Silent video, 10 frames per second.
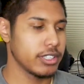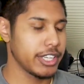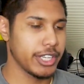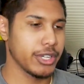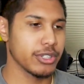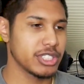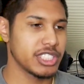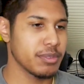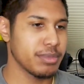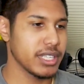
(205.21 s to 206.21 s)
here
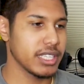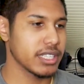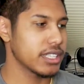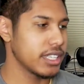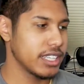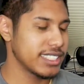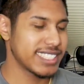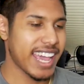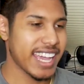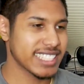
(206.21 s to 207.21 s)
shipping,
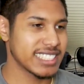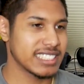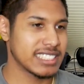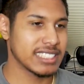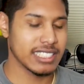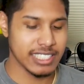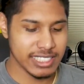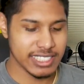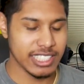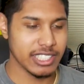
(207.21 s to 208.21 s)
tax, it,
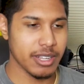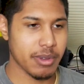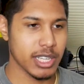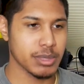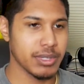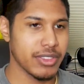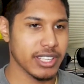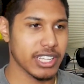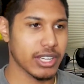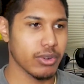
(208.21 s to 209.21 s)
this ended up costing me I
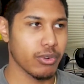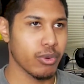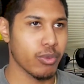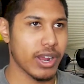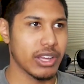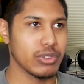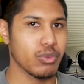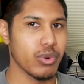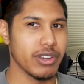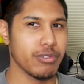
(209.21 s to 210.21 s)
think like
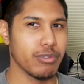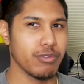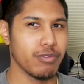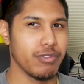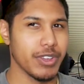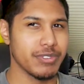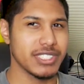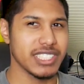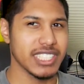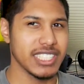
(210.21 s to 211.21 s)
around
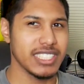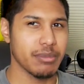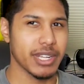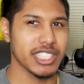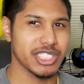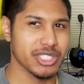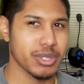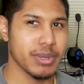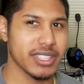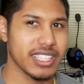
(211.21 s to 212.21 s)
115. I'm not
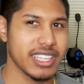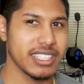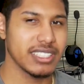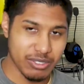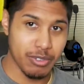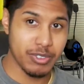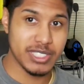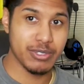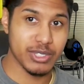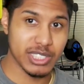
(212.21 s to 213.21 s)
sure about that.
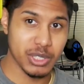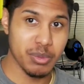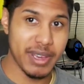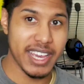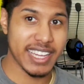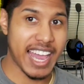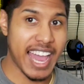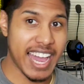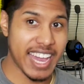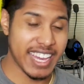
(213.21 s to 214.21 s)
115 for this little bag,
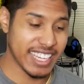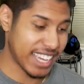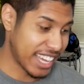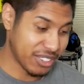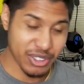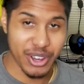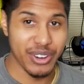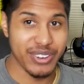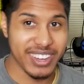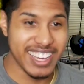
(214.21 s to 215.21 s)
I, I don't
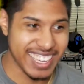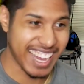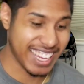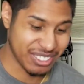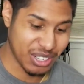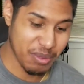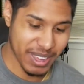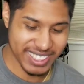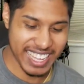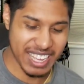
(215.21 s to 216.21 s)
know. I don't know
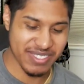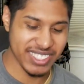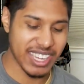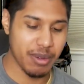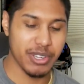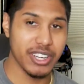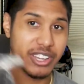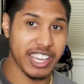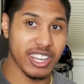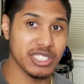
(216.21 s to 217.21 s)
about that, but I'm gonna
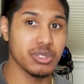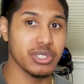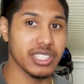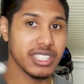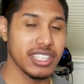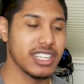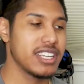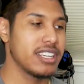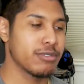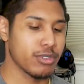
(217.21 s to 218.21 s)
hang on to it
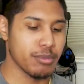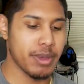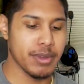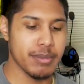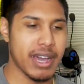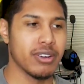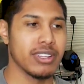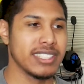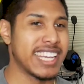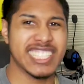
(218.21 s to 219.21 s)
for maybe
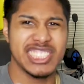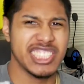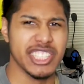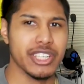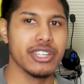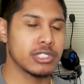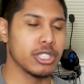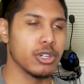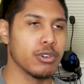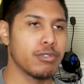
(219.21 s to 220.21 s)
about next year
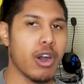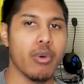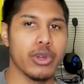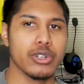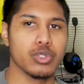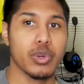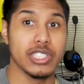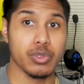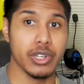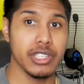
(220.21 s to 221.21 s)
till fall winter
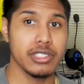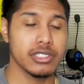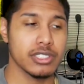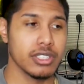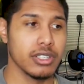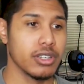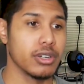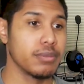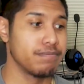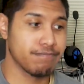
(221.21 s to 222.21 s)
2020.
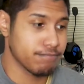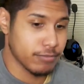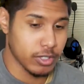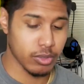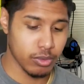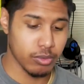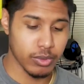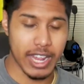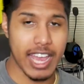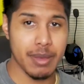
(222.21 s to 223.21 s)
So
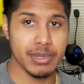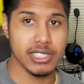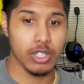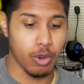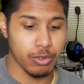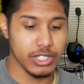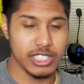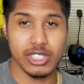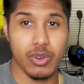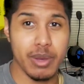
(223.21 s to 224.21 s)
when that happens, hopefully
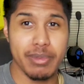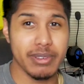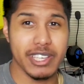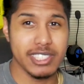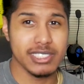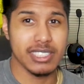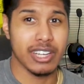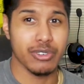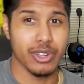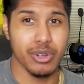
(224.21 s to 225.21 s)
these go up, I guess.
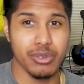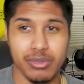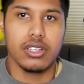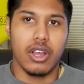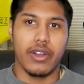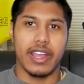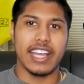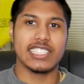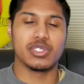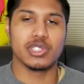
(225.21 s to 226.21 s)
I don't know. All right, I
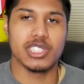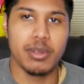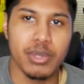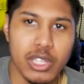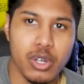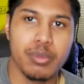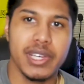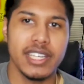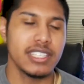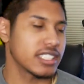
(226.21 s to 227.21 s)
had to switch it up a little
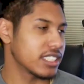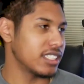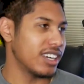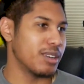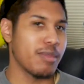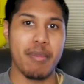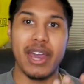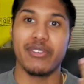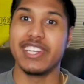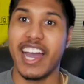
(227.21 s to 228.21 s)
bit. Um, my
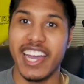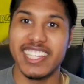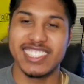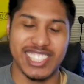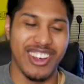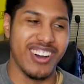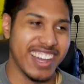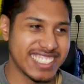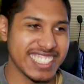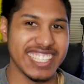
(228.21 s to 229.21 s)
battery died, so I
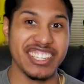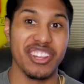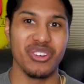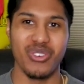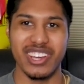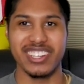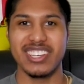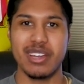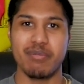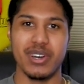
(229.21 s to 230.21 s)
had to get another one.
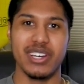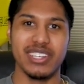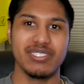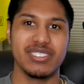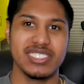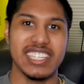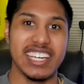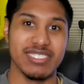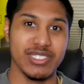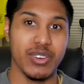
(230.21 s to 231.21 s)
But
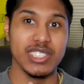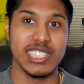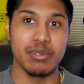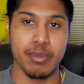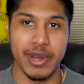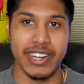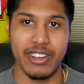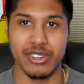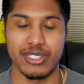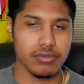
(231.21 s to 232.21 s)
yeah, we always stay prepared
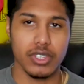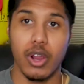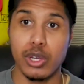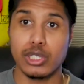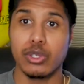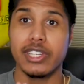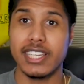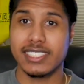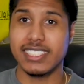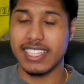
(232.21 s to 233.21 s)
out here. All right, so the
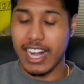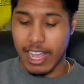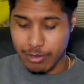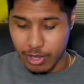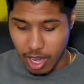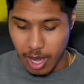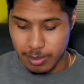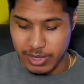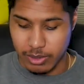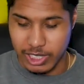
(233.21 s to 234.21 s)
next thing that I have
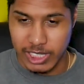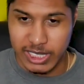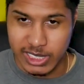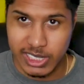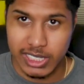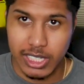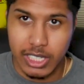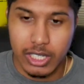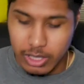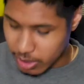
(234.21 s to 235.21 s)
copped is,
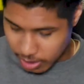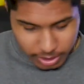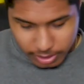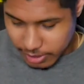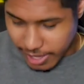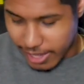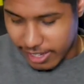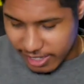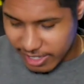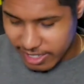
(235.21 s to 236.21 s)

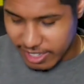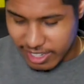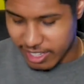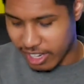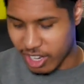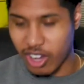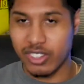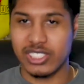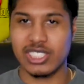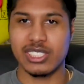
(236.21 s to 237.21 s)
yeah, I
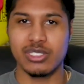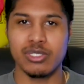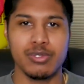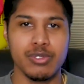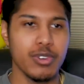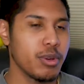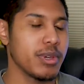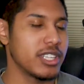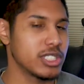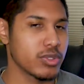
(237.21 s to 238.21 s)
call it this. If you follow
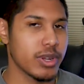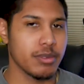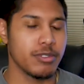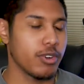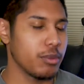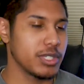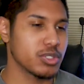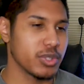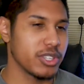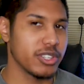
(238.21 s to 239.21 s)
me on Instagram, you follow me on
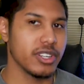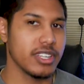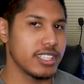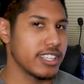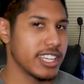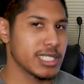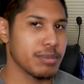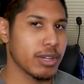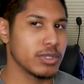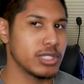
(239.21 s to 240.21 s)
Twitter, nice Mike